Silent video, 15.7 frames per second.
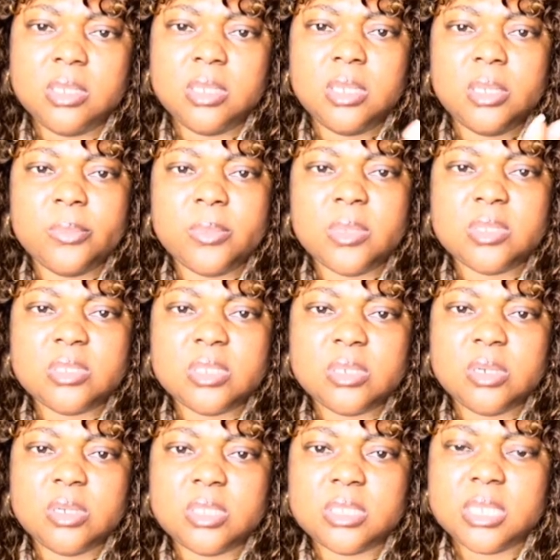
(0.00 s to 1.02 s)
You can say
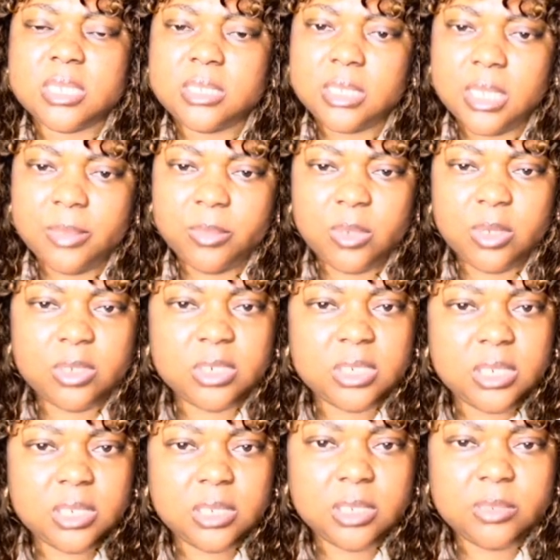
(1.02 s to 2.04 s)
contact them on
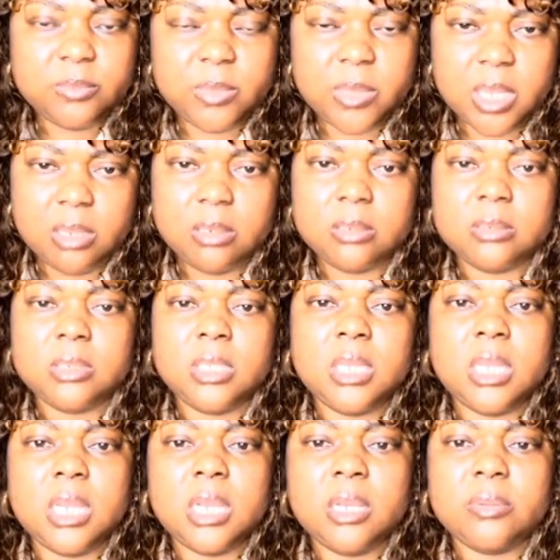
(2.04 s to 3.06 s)
email
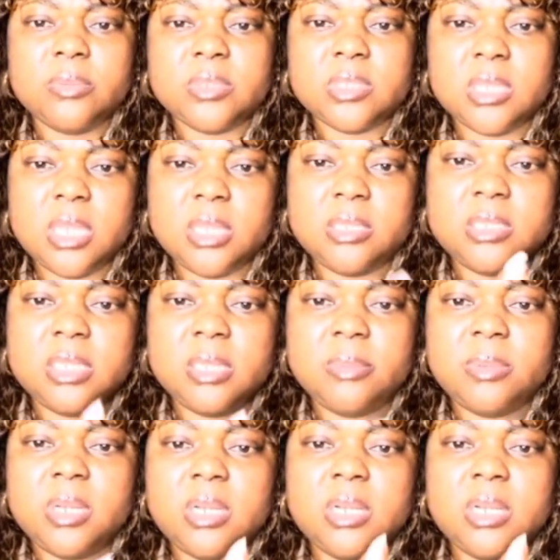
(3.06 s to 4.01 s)
or send them